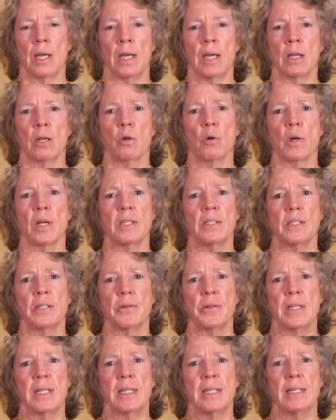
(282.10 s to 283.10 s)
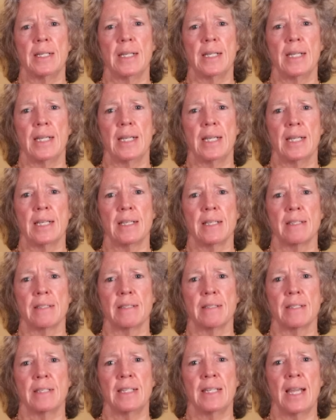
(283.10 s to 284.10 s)
And criterion D
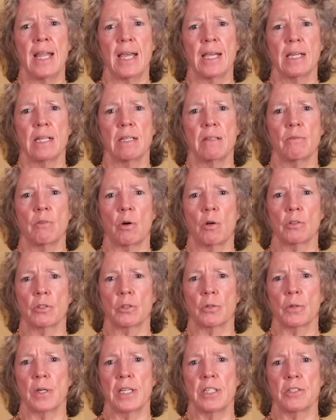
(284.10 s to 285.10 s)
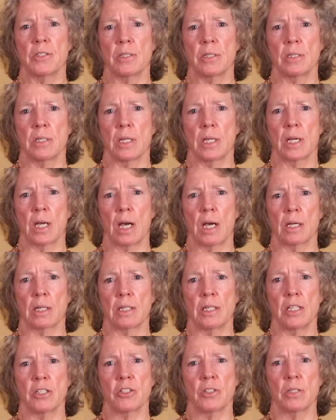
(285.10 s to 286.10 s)
is negative alterations in
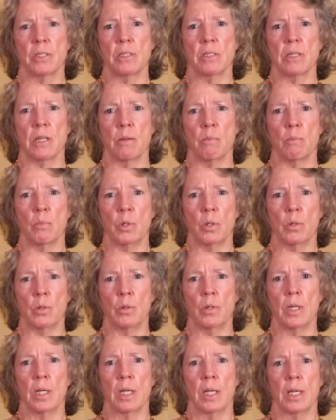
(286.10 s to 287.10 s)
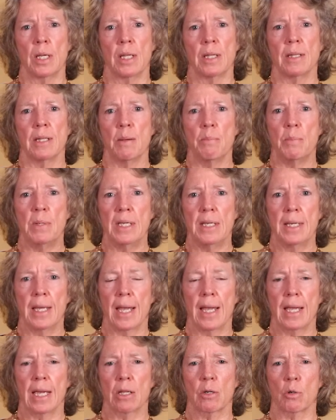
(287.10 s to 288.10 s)
cognitions and mood that
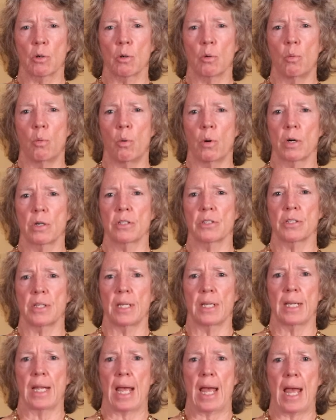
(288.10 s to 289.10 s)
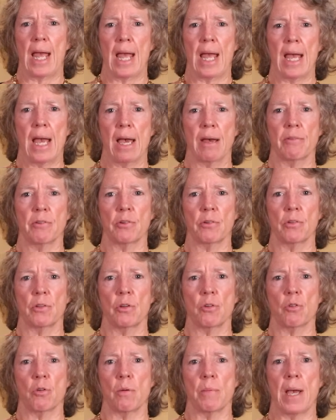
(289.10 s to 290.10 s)
began or worsened after the
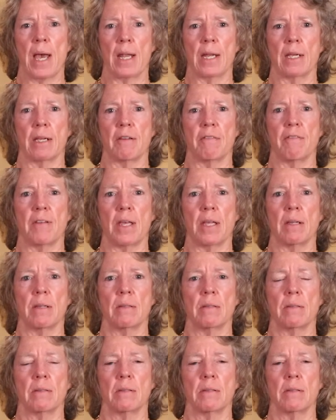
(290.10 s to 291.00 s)
traumatic event.